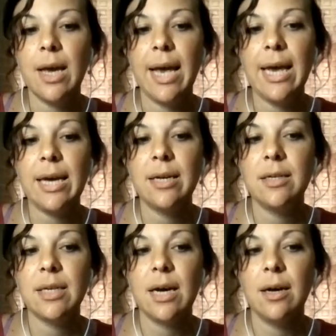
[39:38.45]

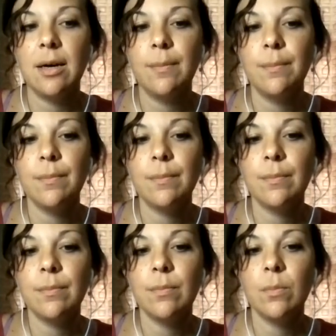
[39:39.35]
And
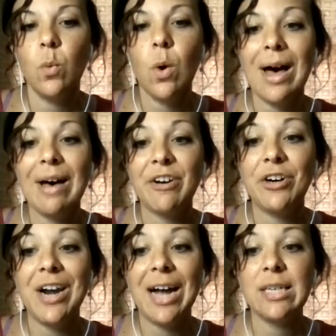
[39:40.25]
we'll have our
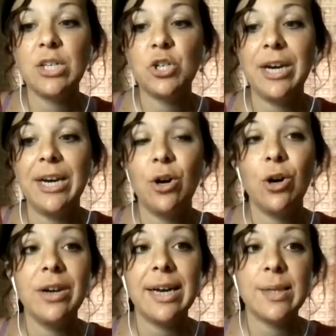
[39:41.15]
next training
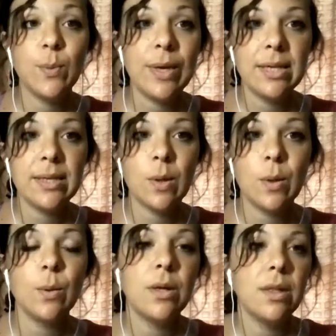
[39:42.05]
call next week.
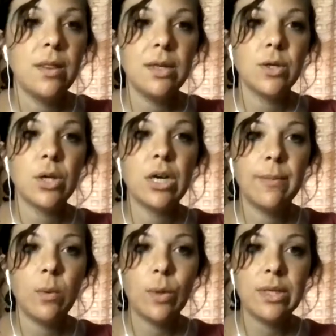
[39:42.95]
So these are going to
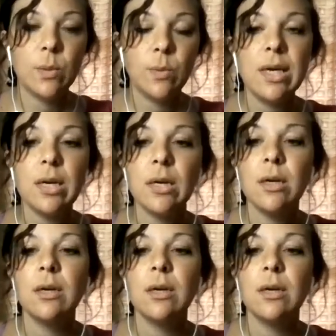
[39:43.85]
be once a week.